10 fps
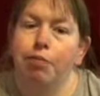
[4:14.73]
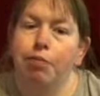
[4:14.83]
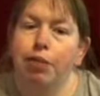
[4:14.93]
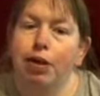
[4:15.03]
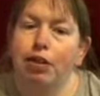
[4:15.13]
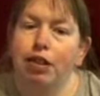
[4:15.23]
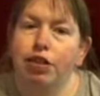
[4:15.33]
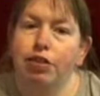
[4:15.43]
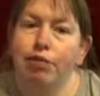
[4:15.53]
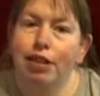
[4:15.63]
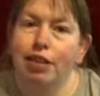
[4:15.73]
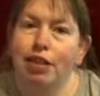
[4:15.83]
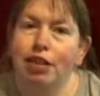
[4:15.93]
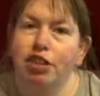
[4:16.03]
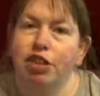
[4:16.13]
but they do the
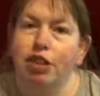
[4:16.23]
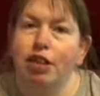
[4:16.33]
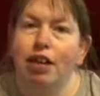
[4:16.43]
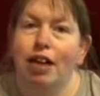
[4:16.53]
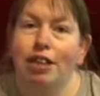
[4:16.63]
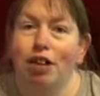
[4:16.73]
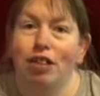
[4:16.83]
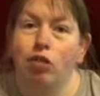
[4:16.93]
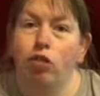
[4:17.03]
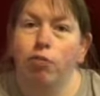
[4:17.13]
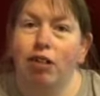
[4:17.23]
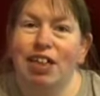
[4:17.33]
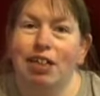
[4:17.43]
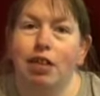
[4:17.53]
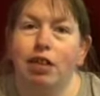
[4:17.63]
research and ask top
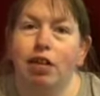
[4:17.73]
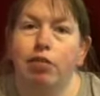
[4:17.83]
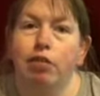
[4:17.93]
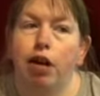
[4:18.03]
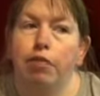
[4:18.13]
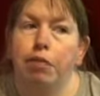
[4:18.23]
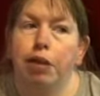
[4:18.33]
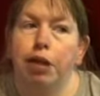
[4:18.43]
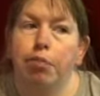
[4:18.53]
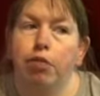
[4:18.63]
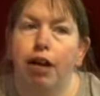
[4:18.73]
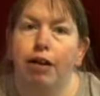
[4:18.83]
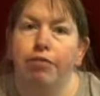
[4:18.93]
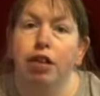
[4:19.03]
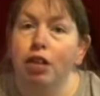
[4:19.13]
rack, so other people have
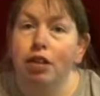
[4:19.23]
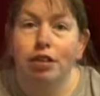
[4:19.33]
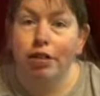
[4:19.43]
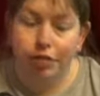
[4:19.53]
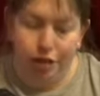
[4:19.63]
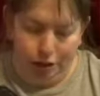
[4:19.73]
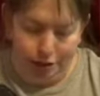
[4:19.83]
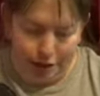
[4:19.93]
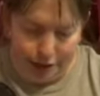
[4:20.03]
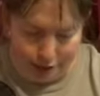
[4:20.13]
no chance.